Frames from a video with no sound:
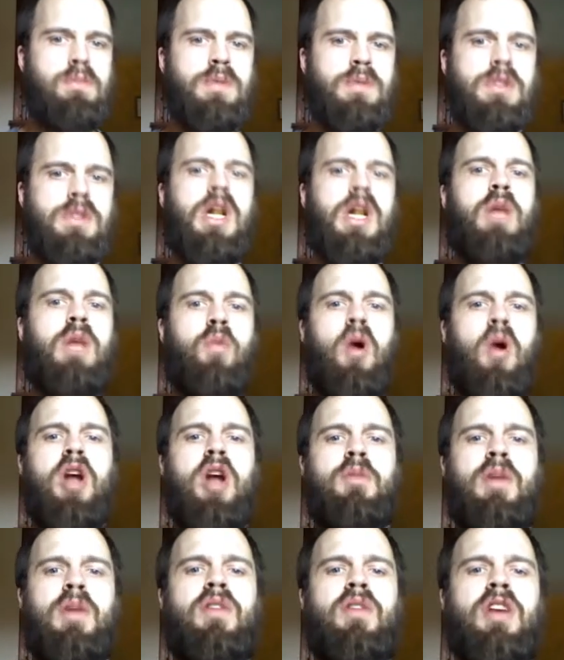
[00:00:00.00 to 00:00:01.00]
Again,
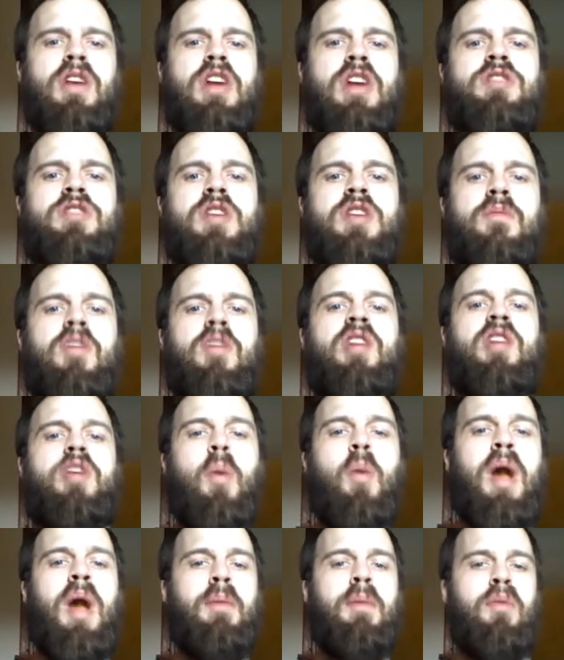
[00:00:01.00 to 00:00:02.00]
watermelonish, like the
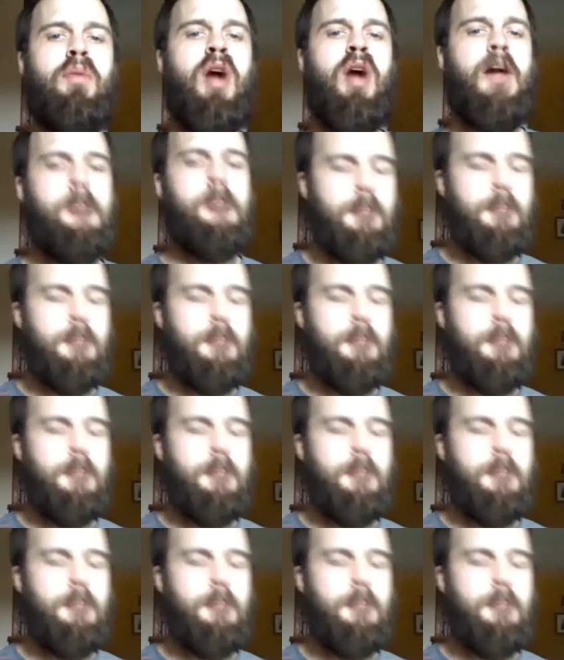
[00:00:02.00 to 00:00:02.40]
White Bhut.